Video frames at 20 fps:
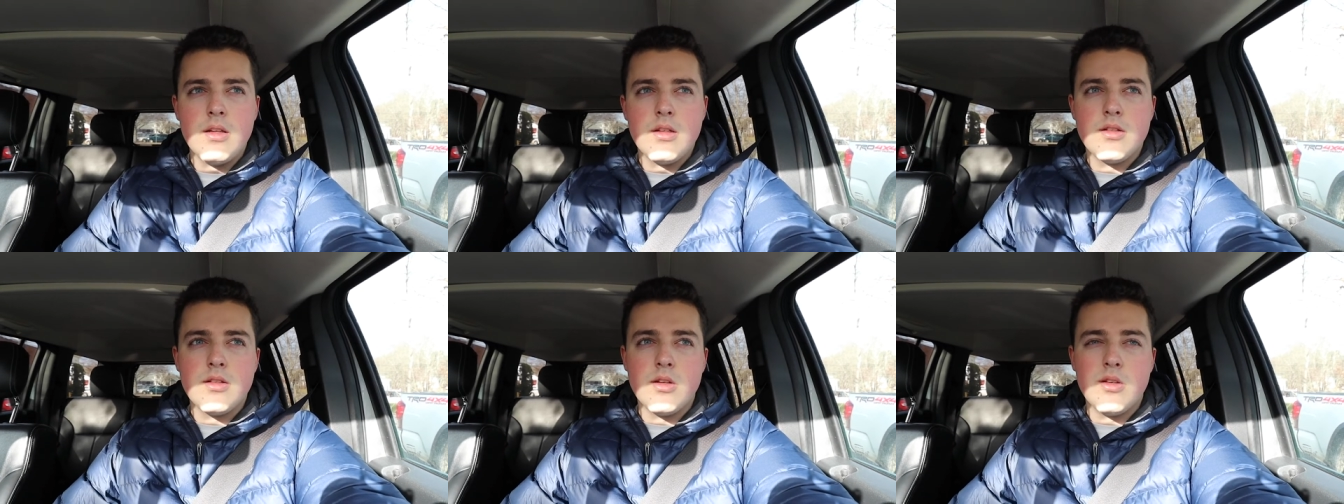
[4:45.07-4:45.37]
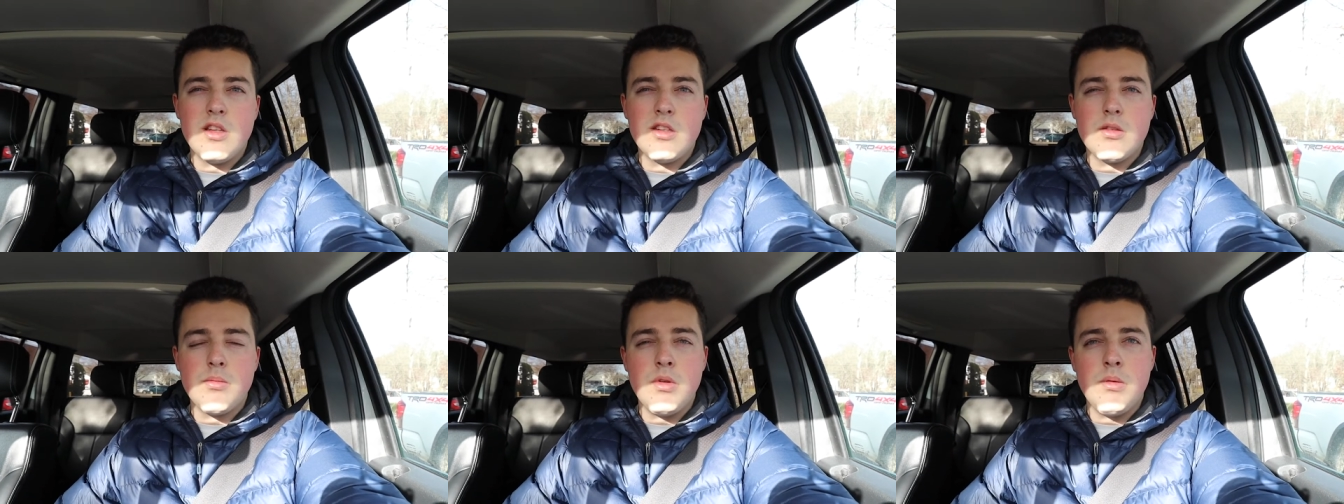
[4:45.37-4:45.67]
so
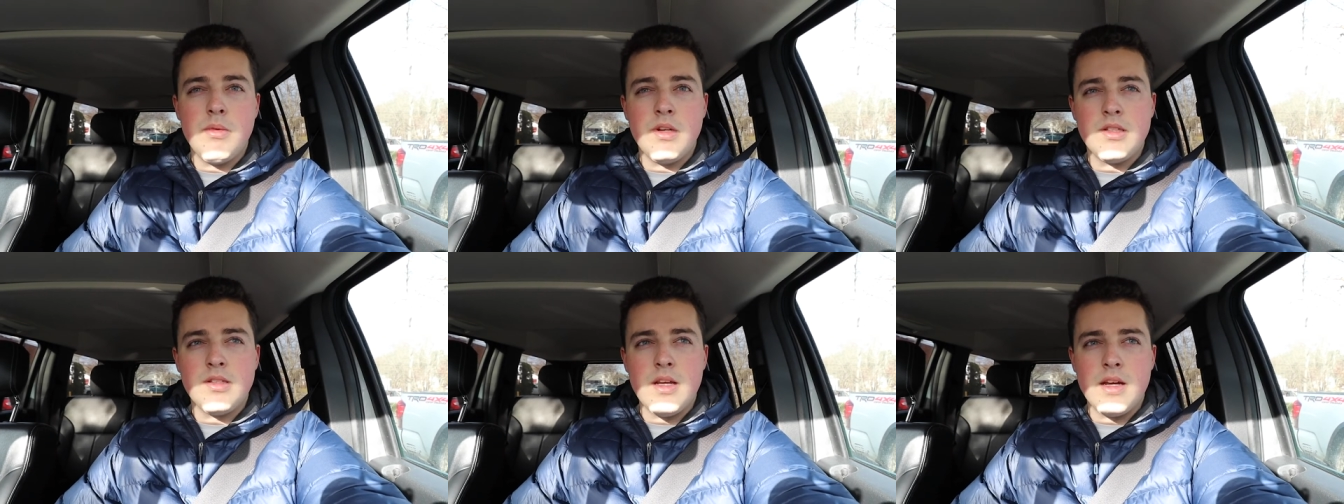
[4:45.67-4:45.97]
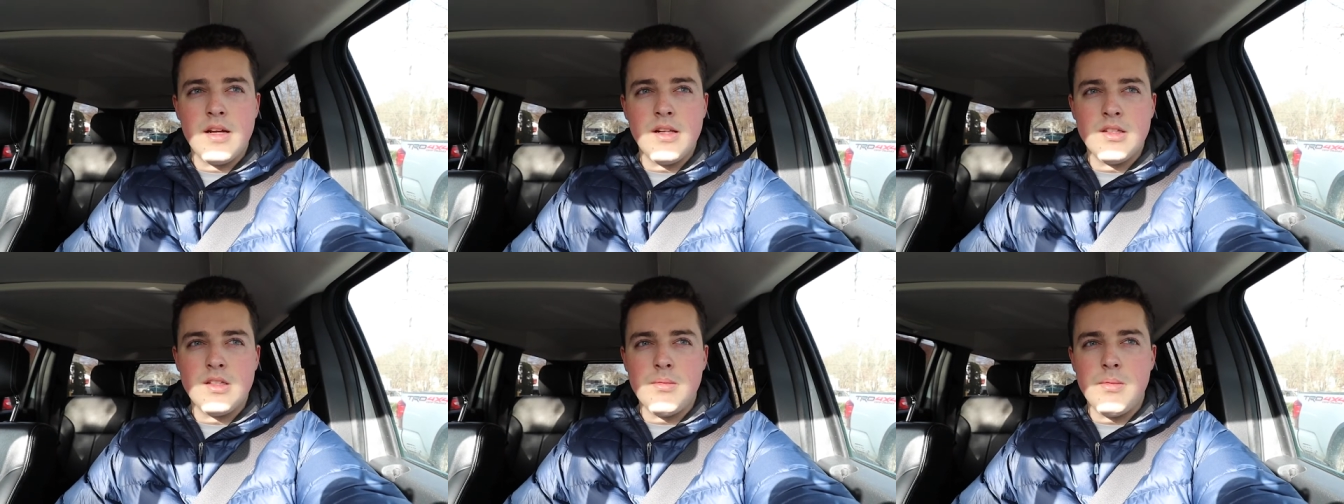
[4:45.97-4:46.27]
this will be my
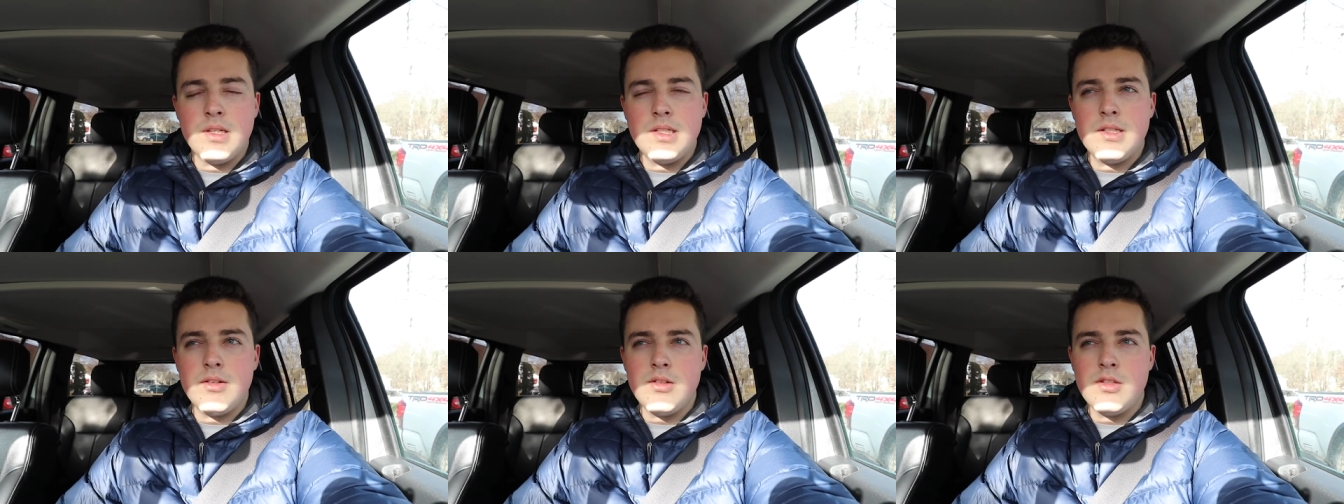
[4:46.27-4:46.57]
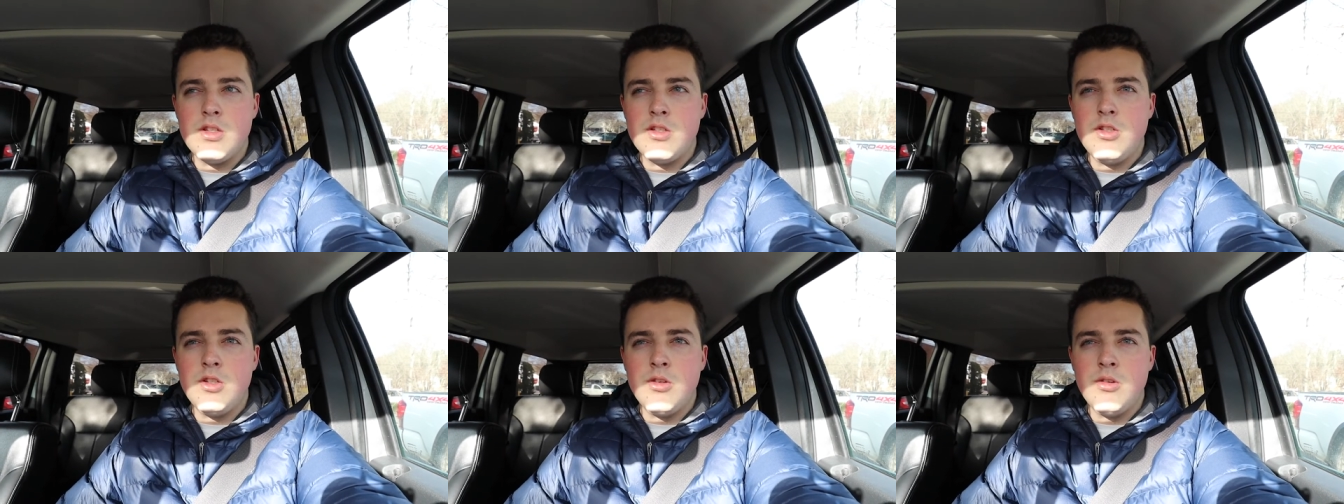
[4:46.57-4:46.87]
second semester
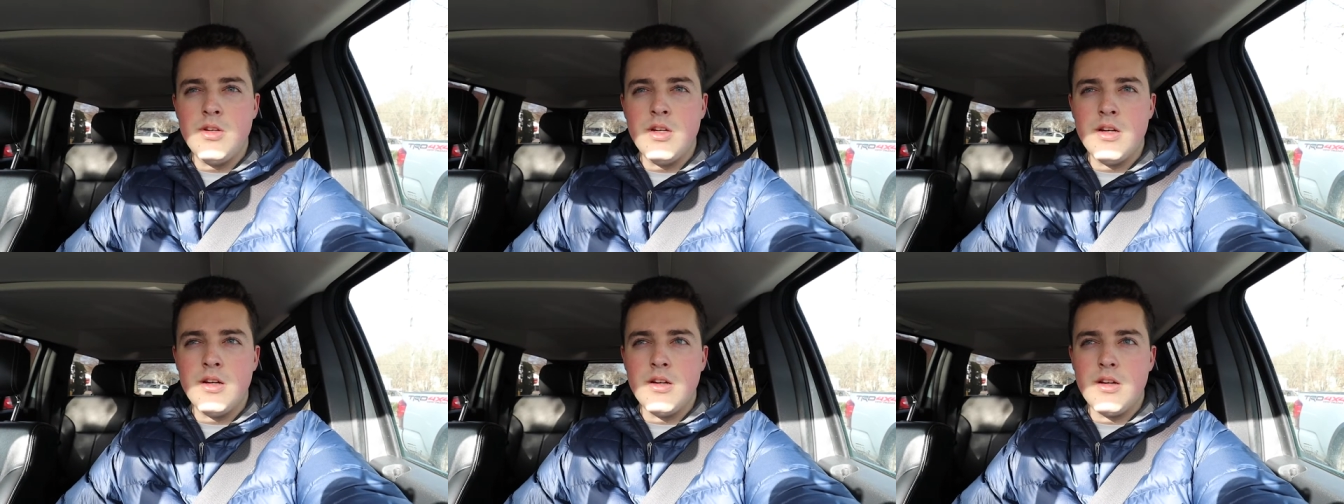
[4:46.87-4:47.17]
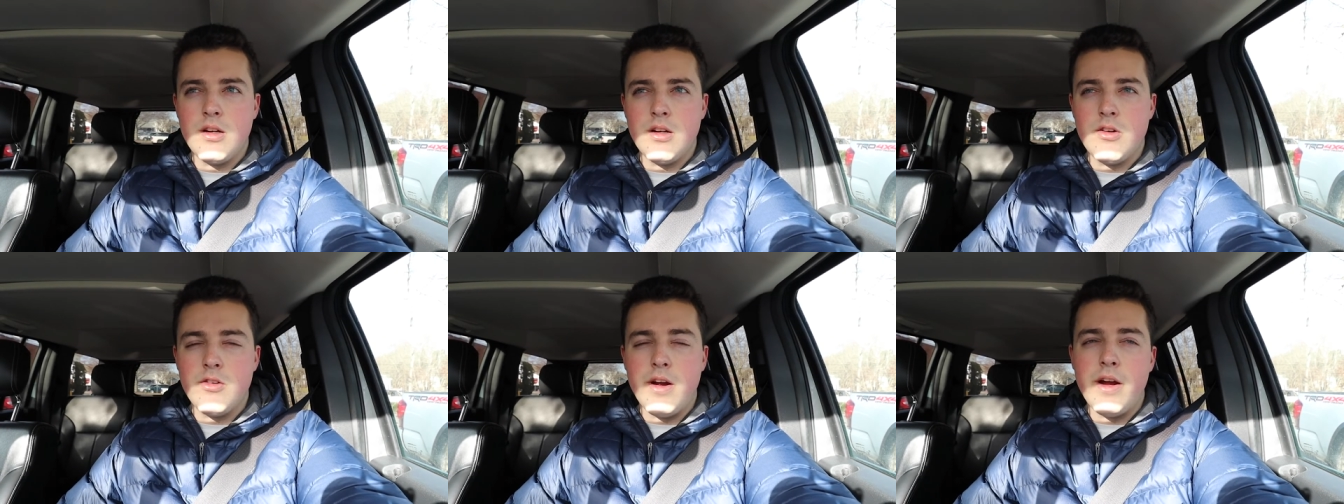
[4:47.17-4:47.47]
as a
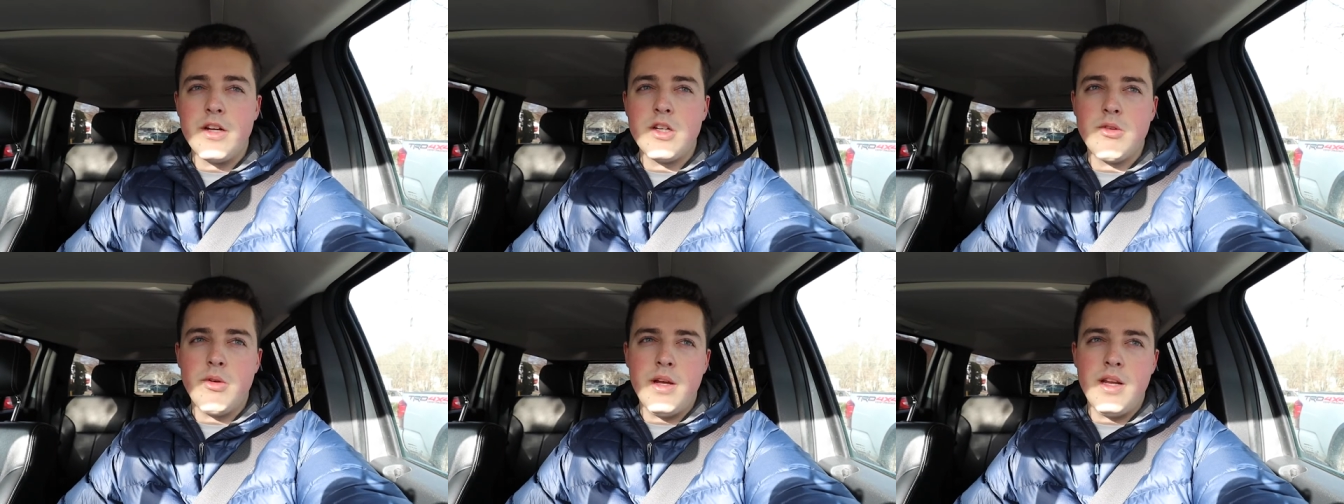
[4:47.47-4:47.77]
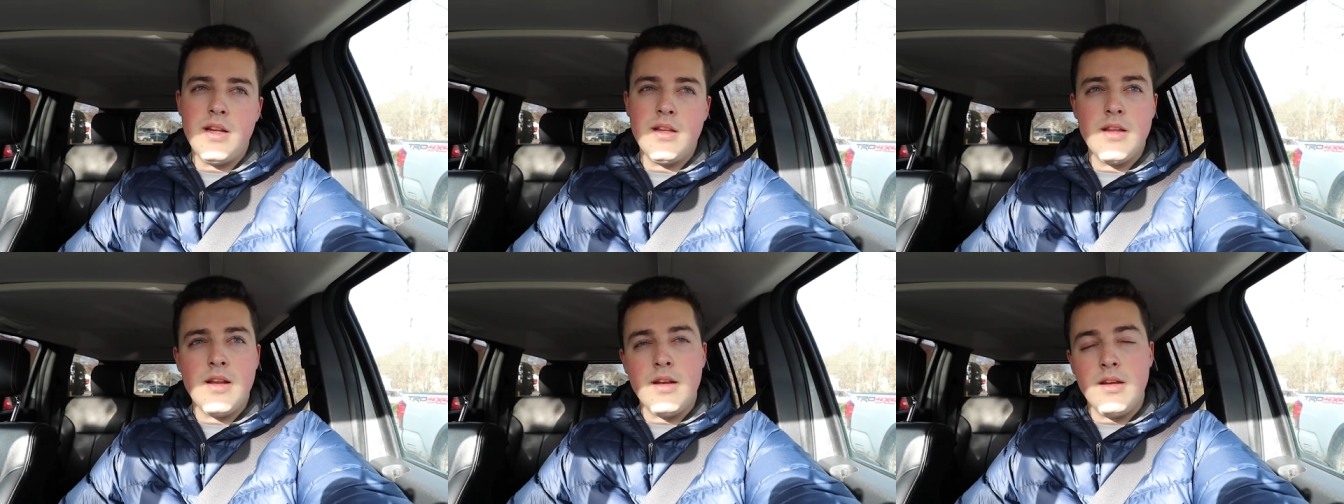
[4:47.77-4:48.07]
junior,
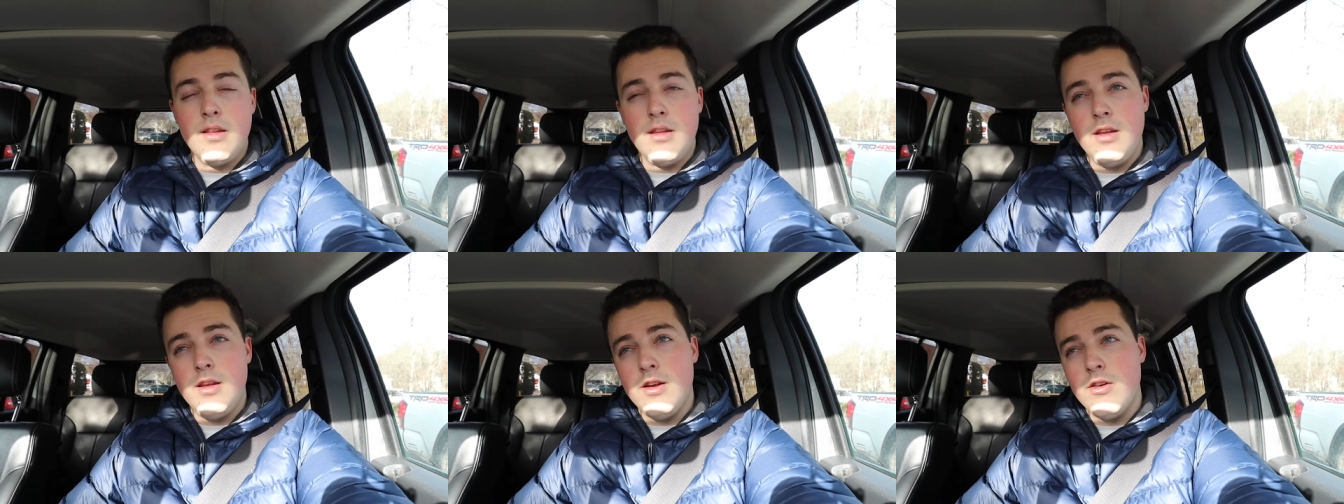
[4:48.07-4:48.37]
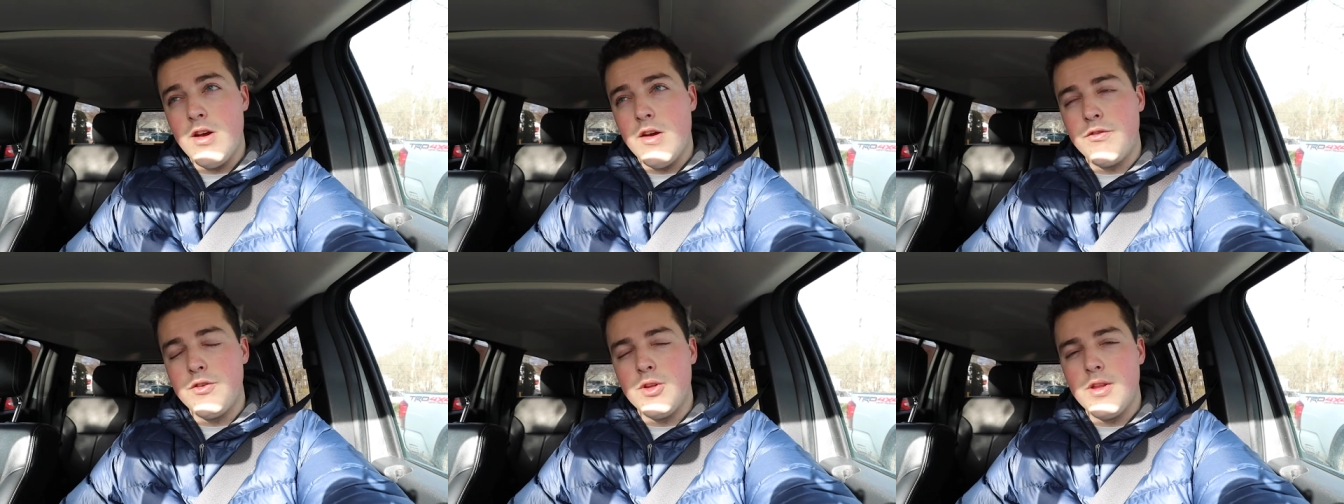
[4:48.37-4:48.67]
graduating the
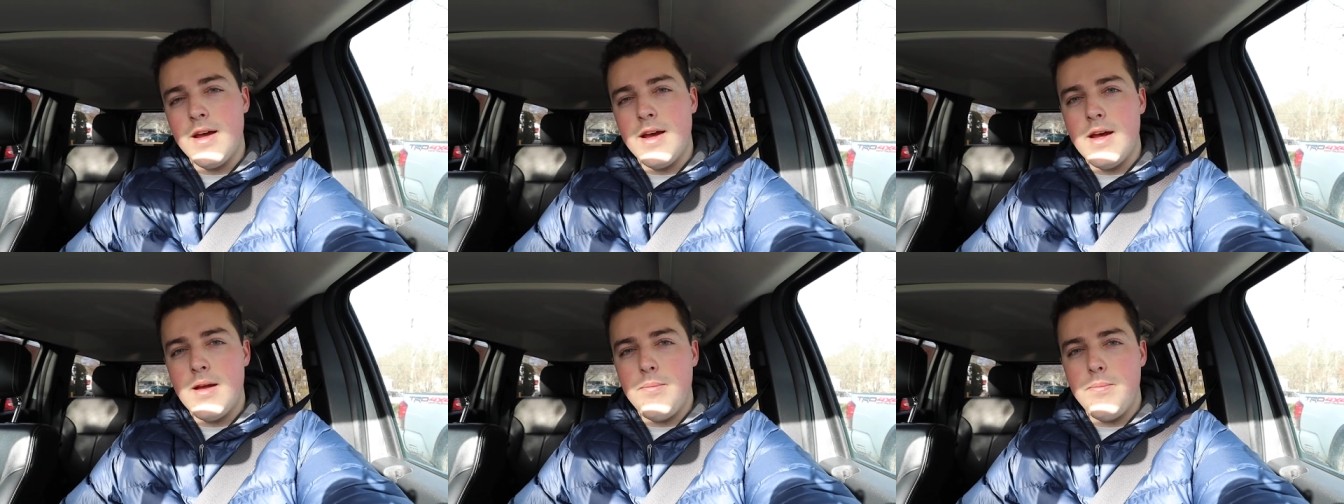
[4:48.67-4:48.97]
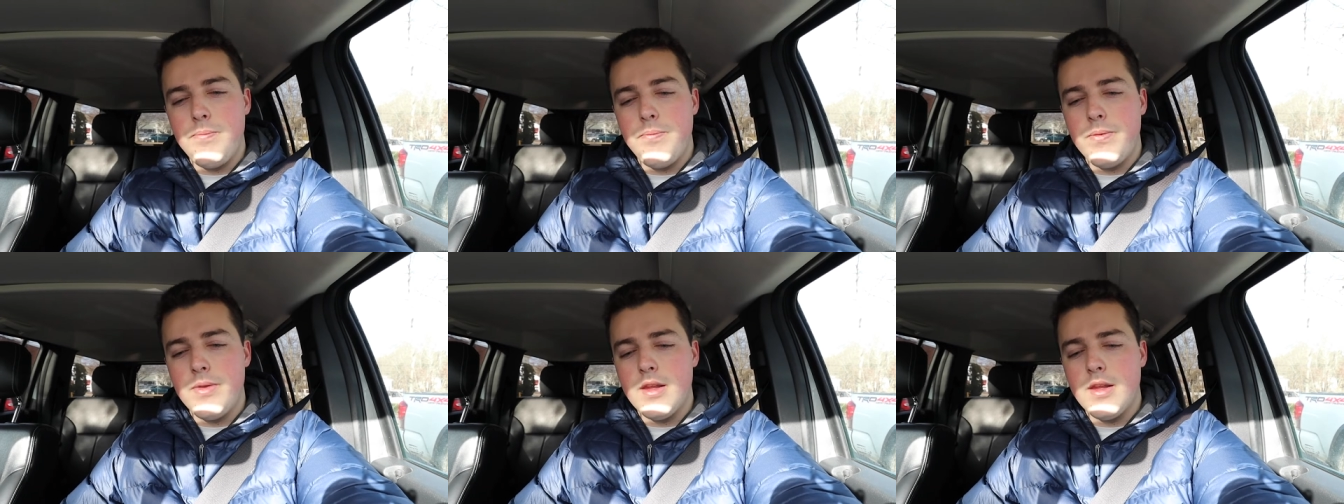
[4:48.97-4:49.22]
year after that.